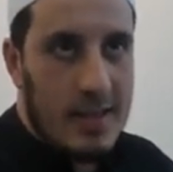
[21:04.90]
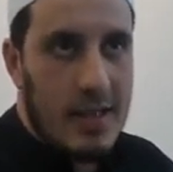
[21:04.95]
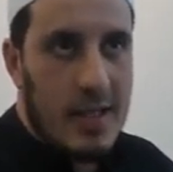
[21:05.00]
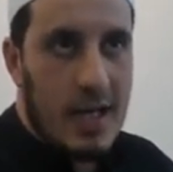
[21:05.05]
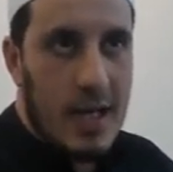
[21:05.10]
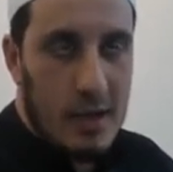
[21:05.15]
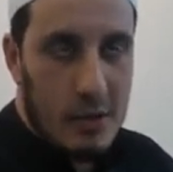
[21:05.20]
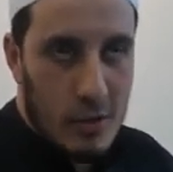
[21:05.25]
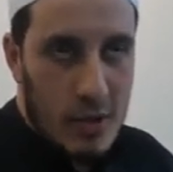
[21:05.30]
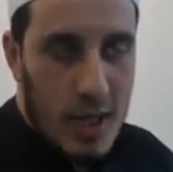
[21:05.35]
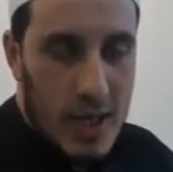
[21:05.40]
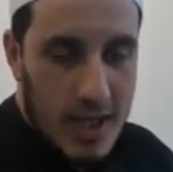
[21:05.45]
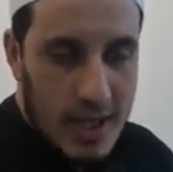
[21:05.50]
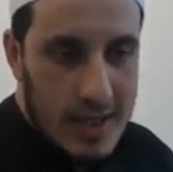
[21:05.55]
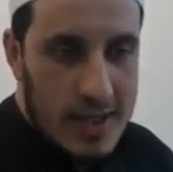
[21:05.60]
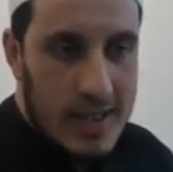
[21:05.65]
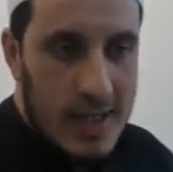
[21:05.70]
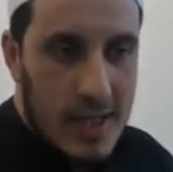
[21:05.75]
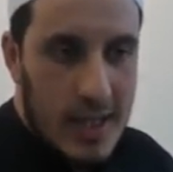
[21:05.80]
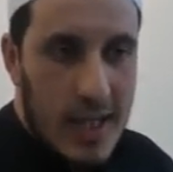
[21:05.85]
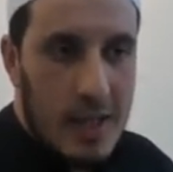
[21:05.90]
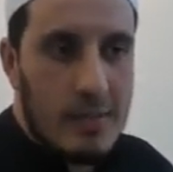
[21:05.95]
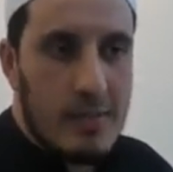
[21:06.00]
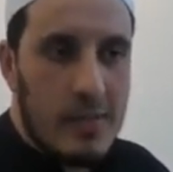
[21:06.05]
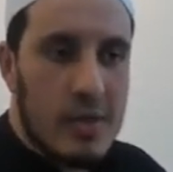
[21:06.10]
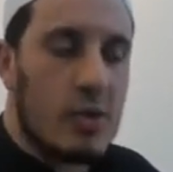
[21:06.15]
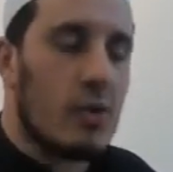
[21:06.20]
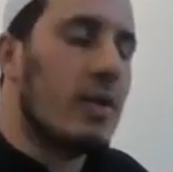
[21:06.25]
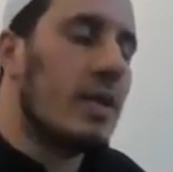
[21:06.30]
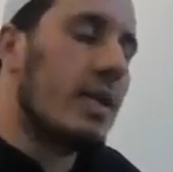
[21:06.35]
Harun alayhi
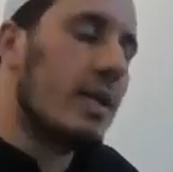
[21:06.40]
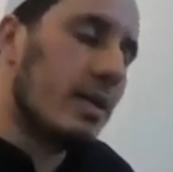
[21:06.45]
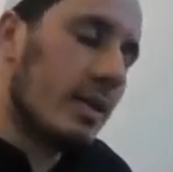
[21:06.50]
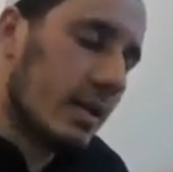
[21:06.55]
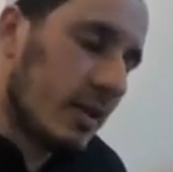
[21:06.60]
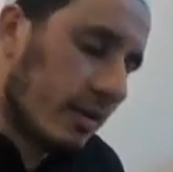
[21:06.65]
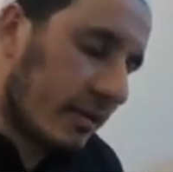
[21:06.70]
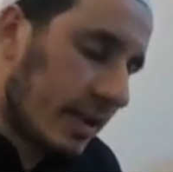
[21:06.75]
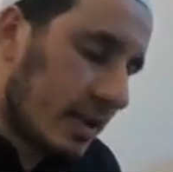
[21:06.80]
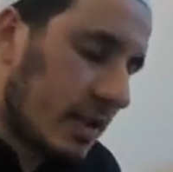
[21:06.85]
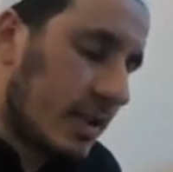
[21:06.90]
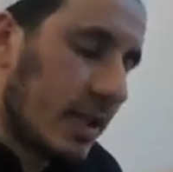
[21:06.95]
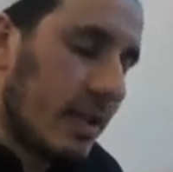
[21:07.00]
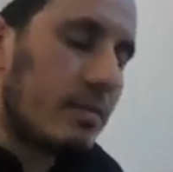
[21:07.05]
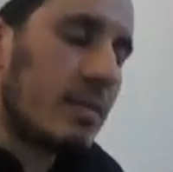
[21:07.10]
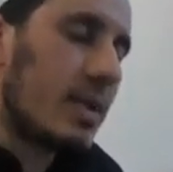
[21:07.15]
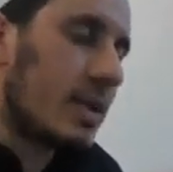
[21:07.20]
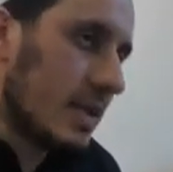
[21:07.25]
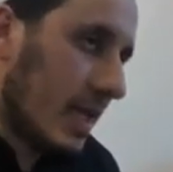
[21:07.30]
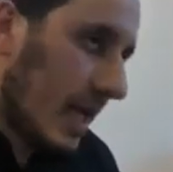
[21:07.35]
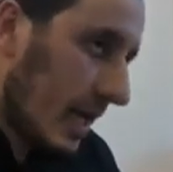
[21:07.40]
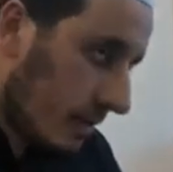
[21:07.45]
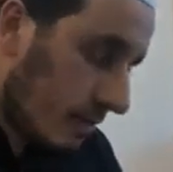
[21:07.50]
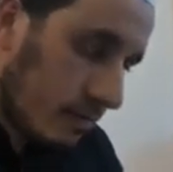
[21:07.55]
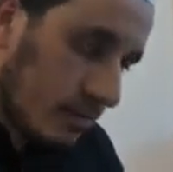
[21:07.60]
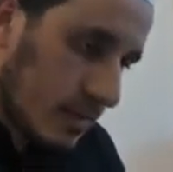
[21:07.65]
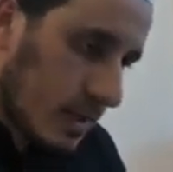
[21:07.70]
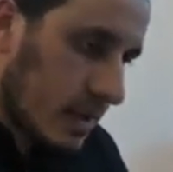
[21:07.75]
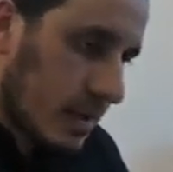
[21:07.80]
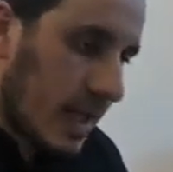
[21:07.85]
salam. So he greeted him the
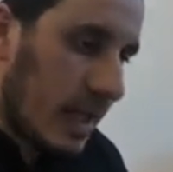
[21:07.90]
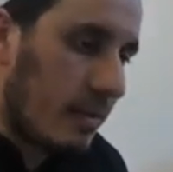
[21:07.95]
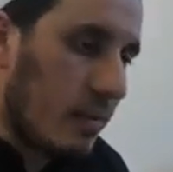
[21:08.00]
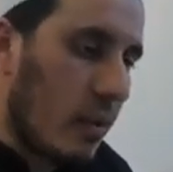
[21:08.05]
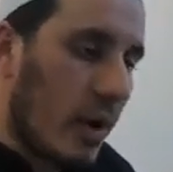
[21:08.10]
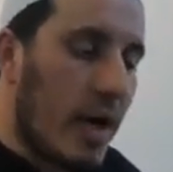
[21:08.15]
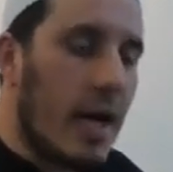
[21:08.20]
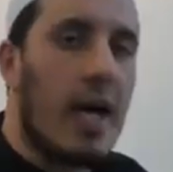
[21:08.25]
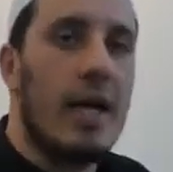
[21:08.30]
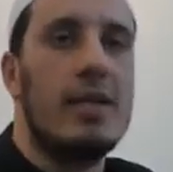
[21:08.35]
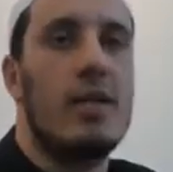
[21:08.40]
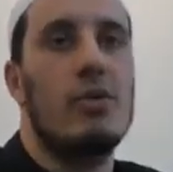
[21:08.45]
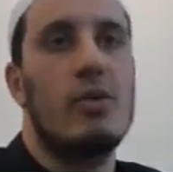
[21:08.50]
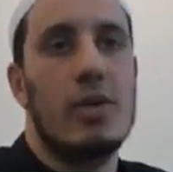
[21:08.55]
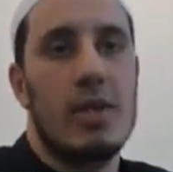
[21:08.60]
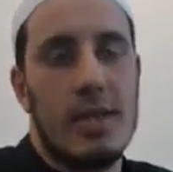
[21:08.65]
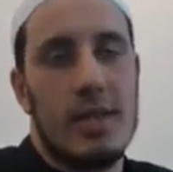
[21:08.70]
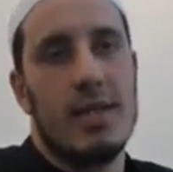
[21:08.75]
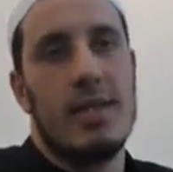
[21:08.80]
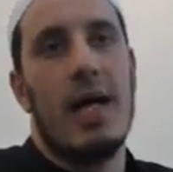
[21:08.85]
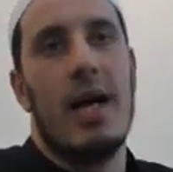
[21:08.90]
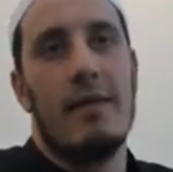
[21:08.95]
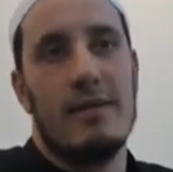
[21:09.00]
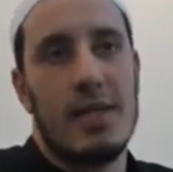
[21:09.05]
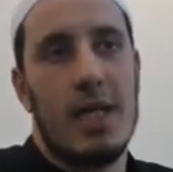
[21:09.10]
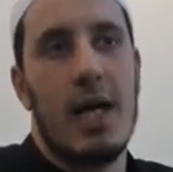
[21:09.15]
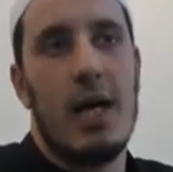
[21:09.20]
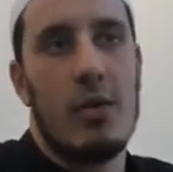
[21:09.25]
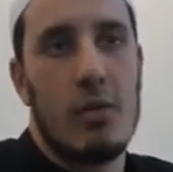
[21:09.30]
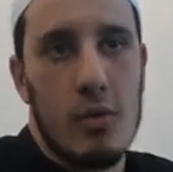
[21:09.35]
same the same way. And then who did he say
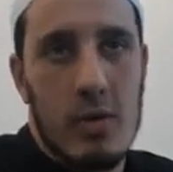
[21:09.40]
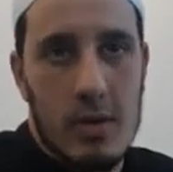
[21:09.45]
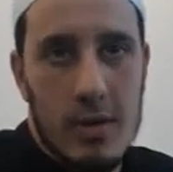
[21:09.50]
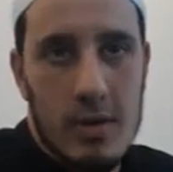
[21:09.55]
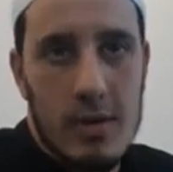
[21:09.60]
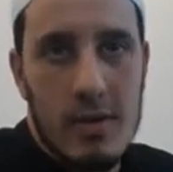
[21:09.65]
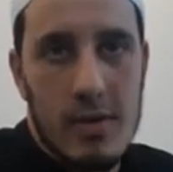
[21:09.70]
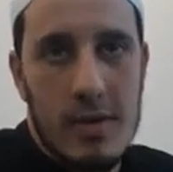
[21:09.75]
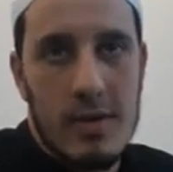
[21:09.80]
after Harun?